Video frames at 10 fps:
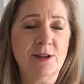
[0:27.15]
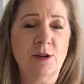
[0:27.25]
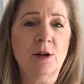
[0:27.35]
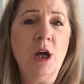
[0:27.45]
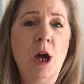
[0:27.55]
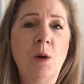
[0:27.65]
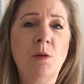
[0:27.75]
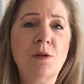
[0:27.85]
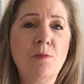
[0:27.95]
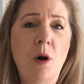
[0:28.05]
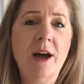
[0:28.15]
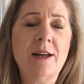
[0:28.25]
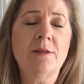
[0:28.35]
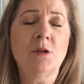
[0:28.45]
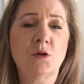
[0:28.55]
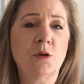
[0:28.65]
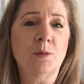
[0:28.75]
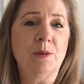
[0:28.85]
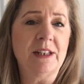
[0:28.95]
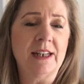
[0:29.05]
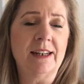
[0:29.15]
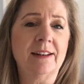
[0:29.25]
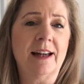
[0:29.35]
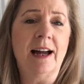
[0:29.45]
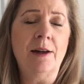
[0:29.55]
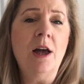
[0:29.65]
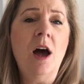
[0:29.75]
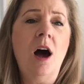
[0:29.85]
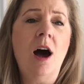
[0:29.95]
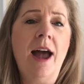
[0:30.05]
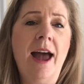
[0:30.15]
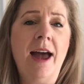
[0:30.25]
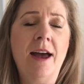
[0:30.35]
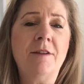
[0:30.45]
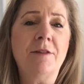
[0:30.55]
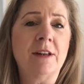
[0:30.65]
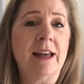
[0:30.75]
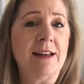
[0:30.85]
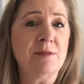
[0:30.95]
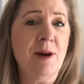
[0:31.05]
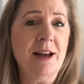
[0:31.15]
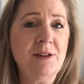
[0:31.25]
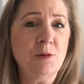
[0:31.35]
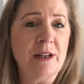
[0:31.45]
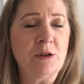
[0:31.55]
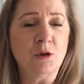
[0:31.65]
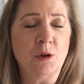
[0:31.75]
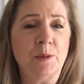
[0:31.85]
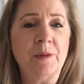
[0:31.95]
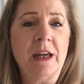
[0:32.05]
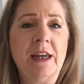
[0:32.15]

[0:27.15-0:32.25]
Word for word: So with my drawer in particular, I have it as my underwear drawer.